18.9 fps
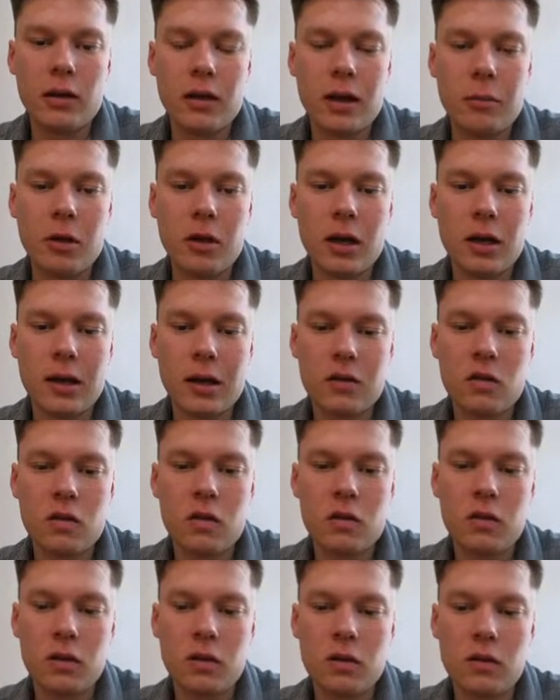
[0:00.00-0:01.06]
I mean, I guess this
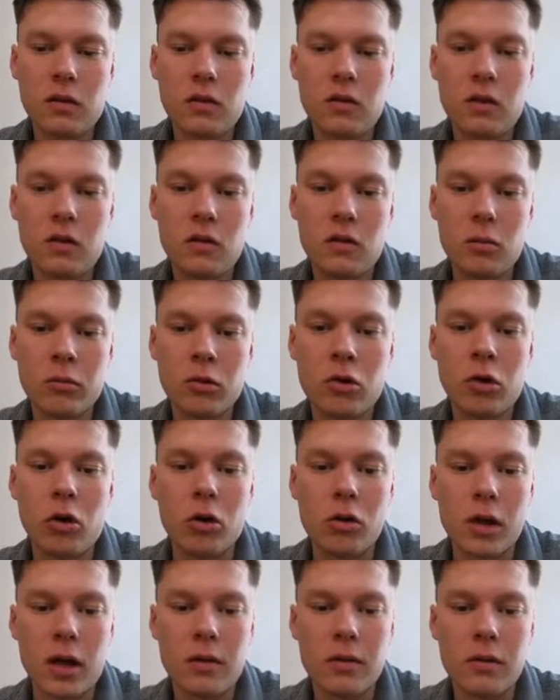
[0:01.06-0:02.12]
is a system call
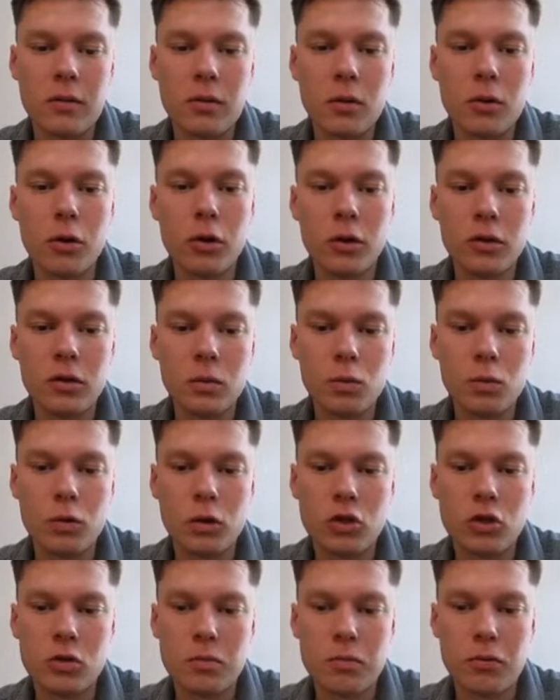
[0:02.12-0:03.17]
under the hood,
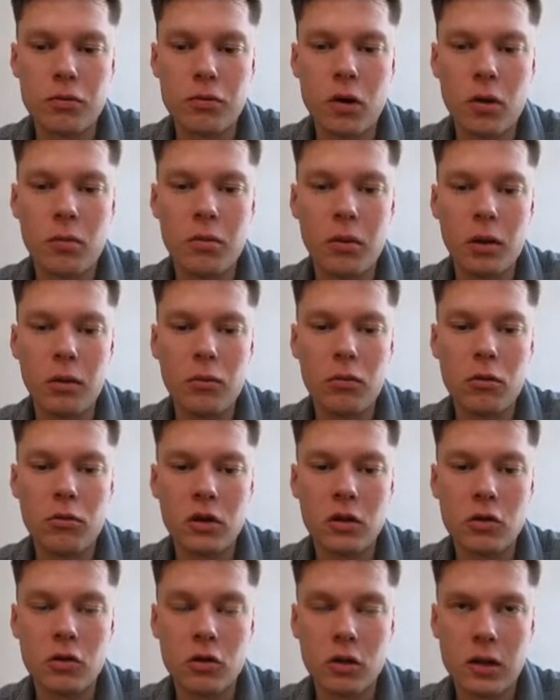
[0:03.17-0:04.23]
which probably will
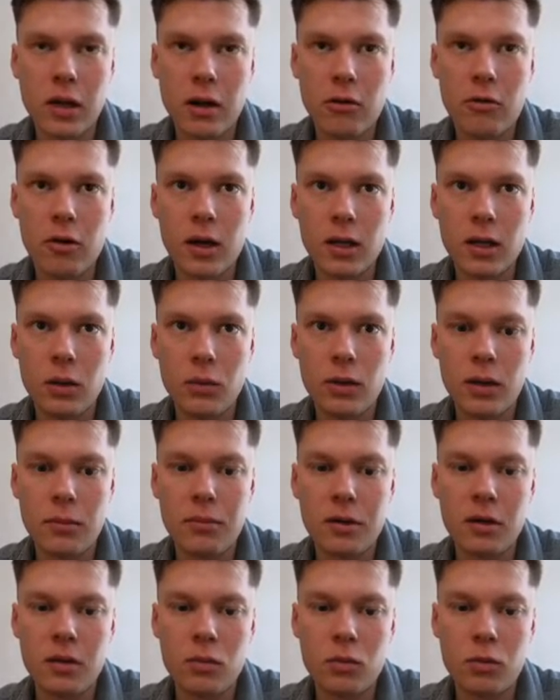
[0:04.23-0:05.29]
return an error anyway, but
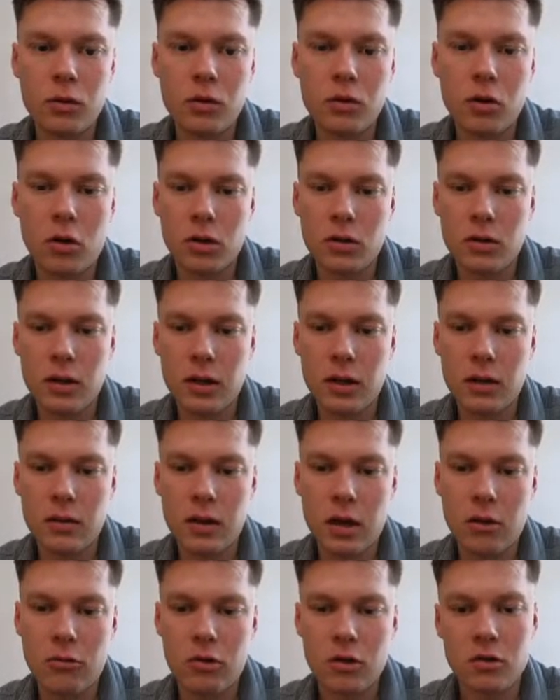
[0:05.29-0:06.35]
it will not, like the
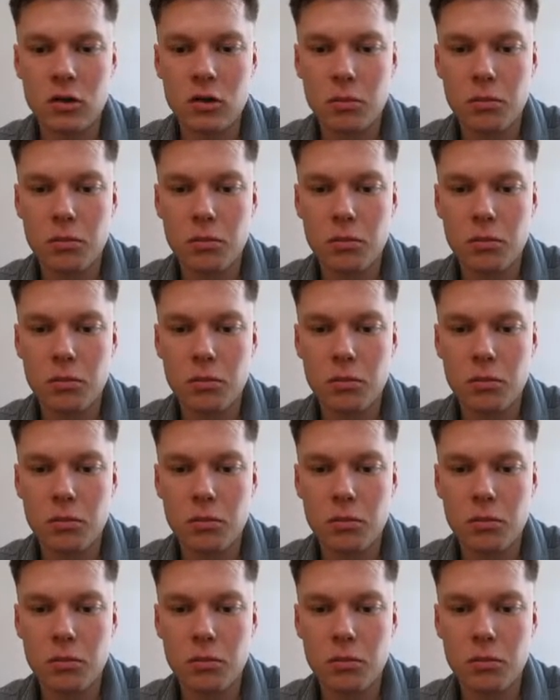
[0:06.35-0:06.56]
error is not